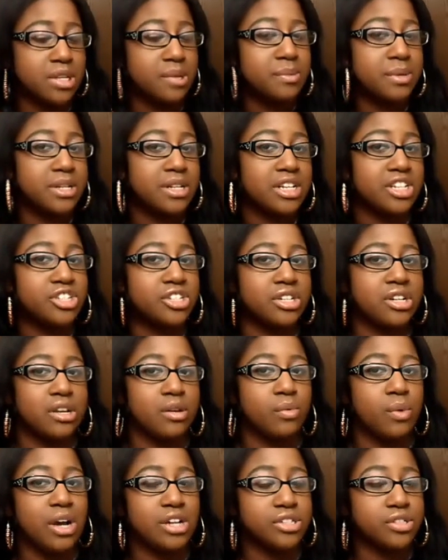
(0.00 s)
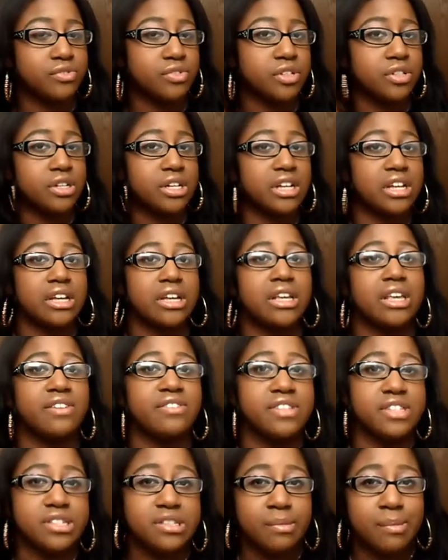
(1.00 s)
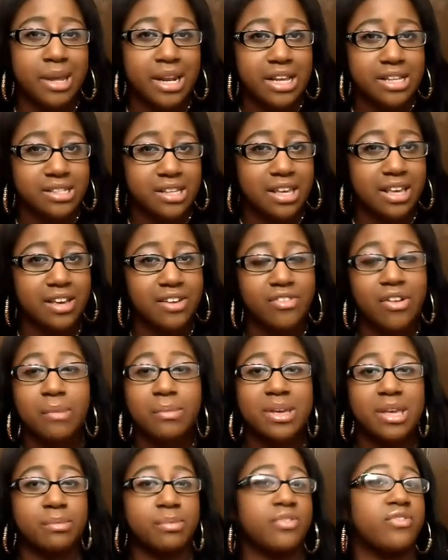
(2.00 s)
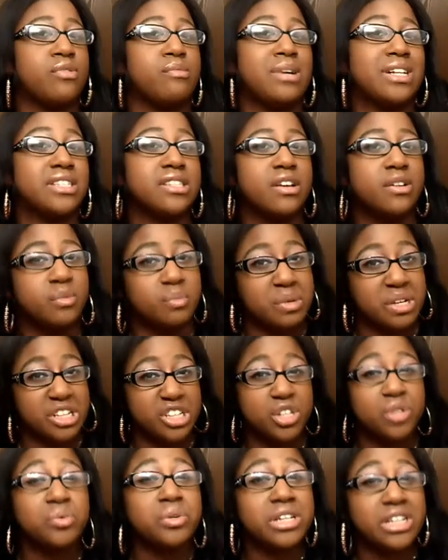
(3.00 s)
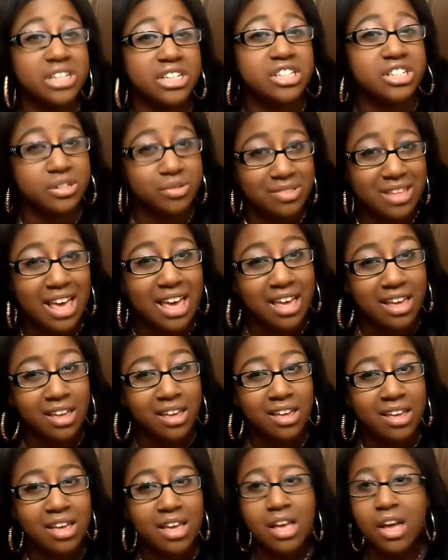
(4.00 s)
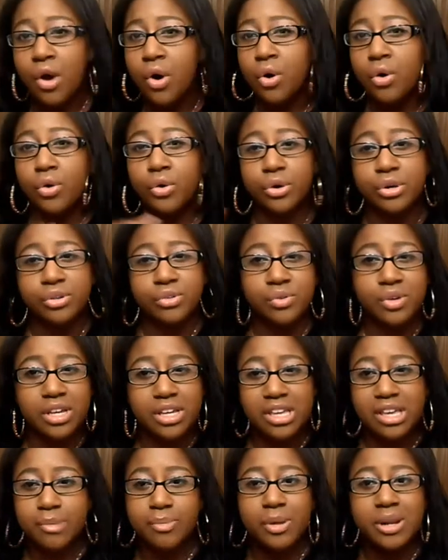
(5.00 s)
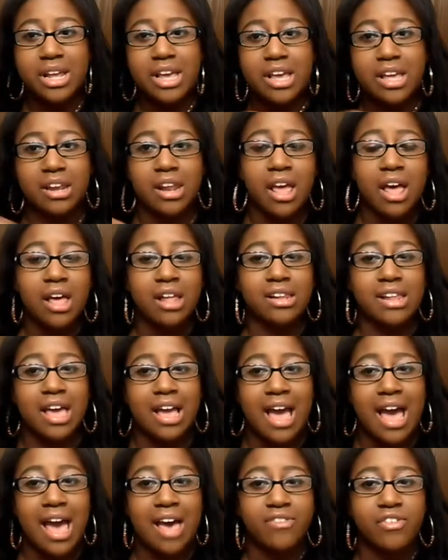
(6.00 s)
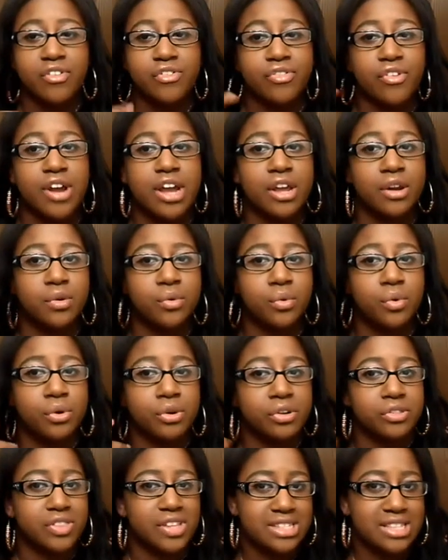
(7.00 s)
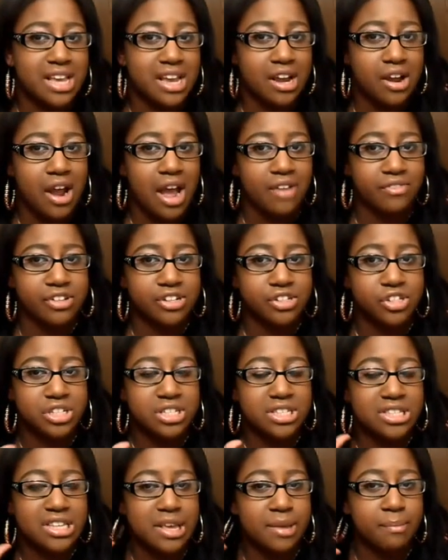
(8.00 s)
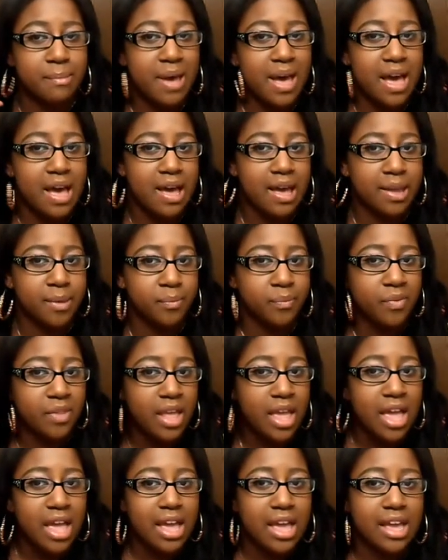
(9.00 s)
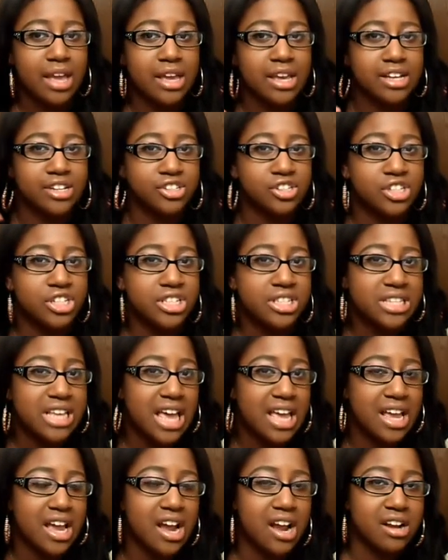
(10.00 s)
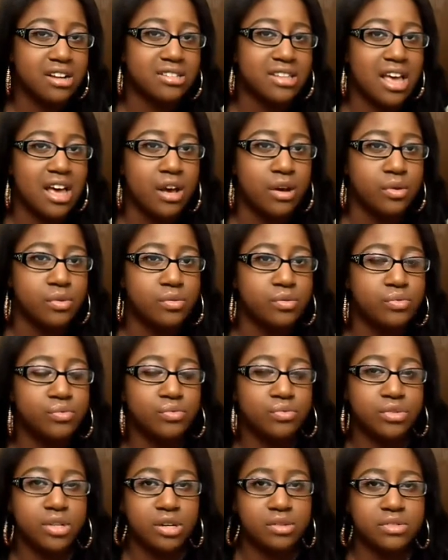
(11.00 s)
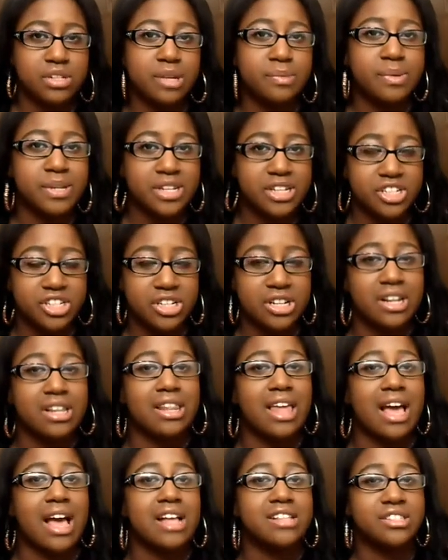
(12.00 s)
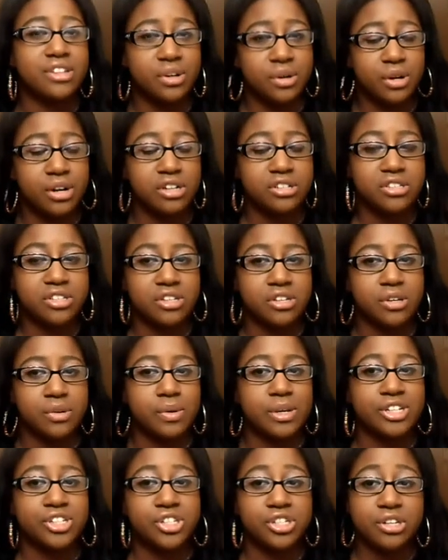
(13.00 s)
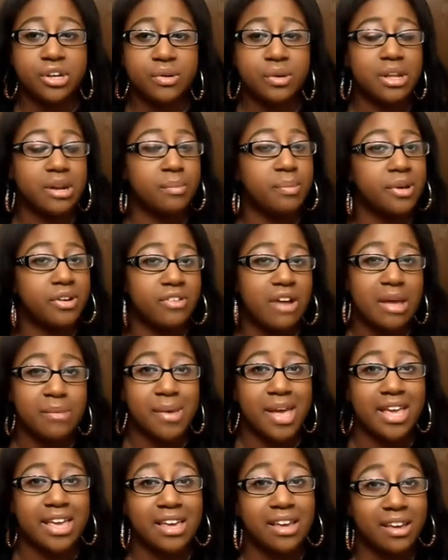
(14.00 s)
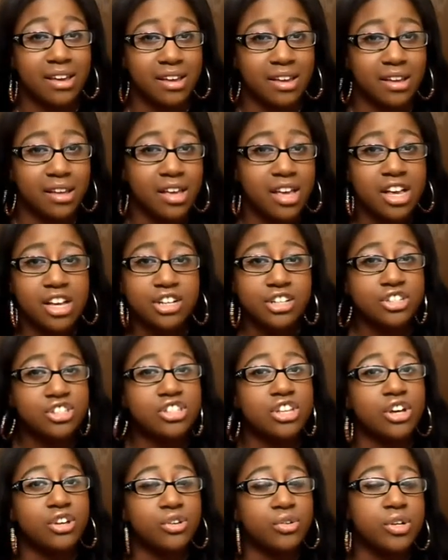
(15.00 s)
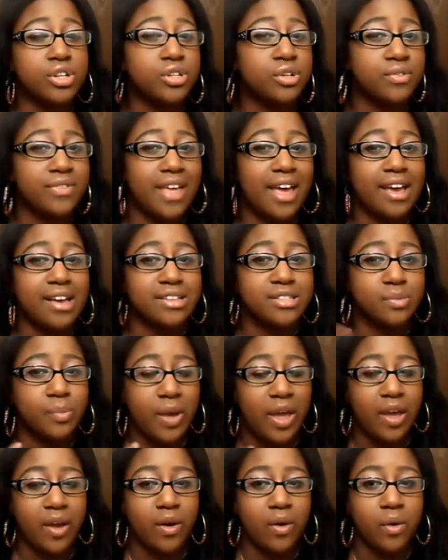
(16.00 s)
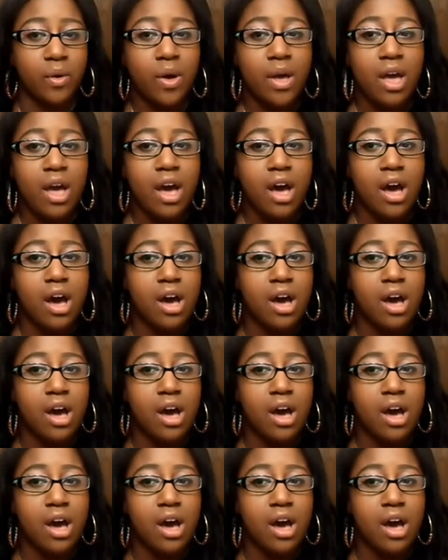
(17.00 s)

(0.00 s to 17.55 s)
Deep condition it, wash it real good, give it to somebody as a gift. I'm gonna keep it for myself, but you could do that. Or you could keep it in. Like I have a friend who ordered this hair after she seen mine, and she's taking hers out, gonna deep condition it like I told her to, and she's gonna get it put right back in. So you could do that as well.